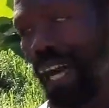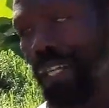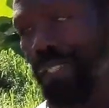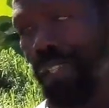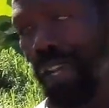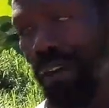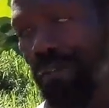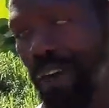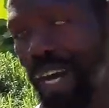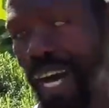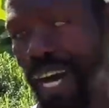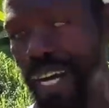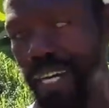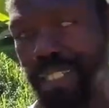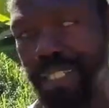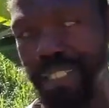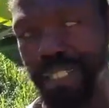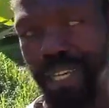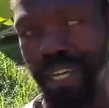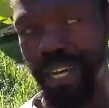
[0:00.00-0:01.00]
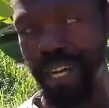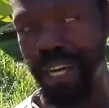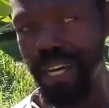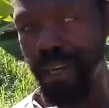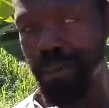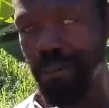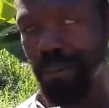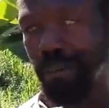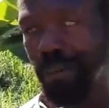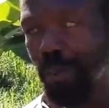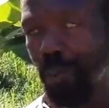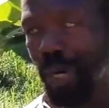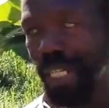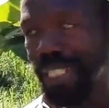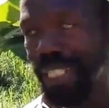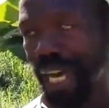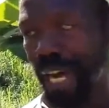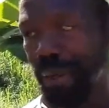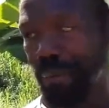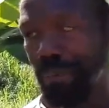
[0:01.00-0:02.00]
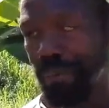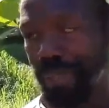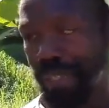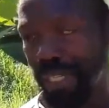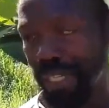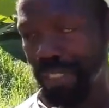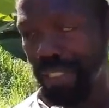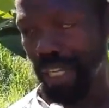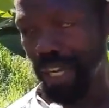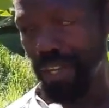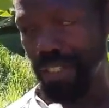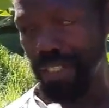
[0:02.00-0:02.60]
as you have asked, what type? These are